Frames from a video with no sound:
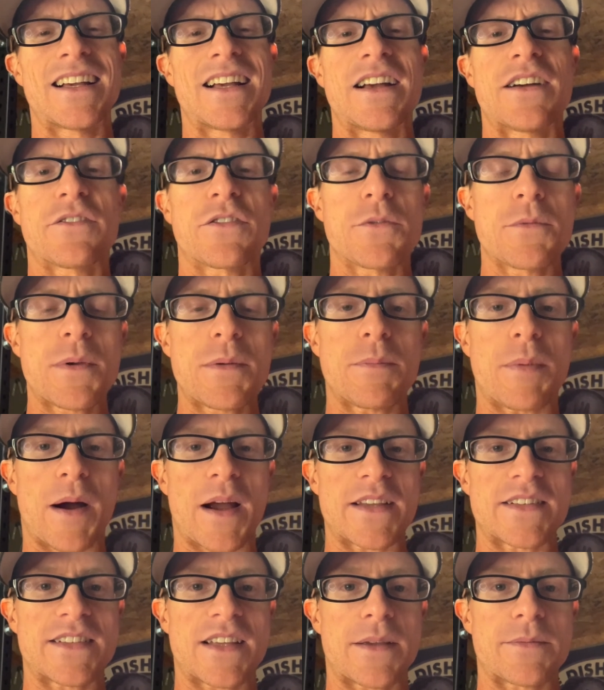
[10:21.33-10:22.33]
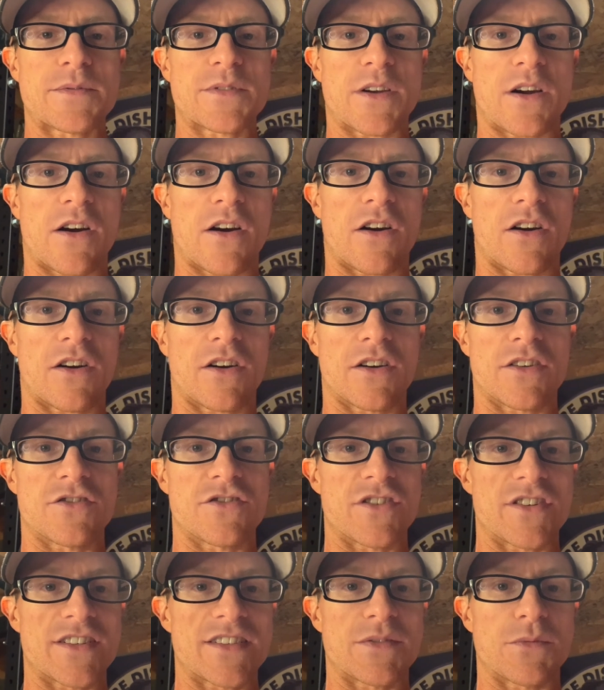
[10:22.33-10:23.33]
For me, biceps are
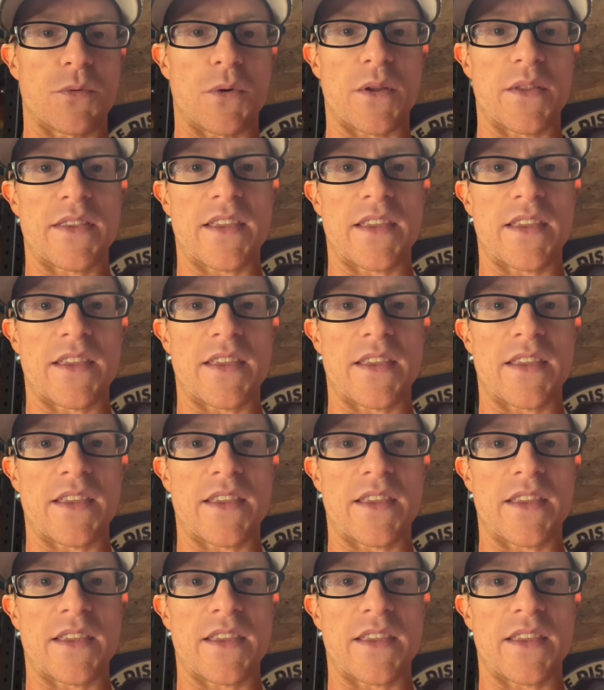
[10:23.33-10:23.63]
just one